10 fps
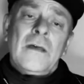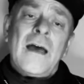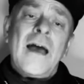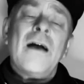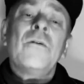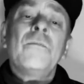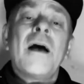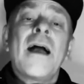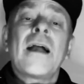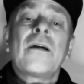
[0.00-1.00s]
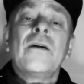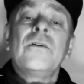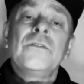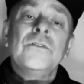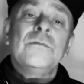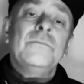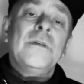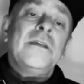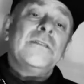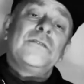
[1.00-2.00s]
How am I gonna
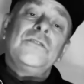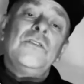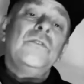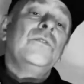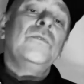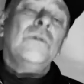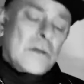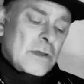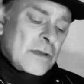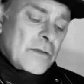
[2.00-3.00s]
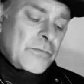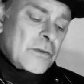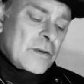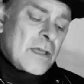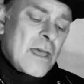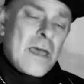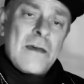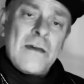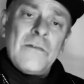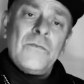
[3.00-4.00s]
miss you if you
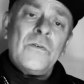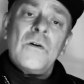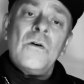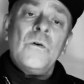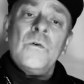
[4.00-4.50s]
never go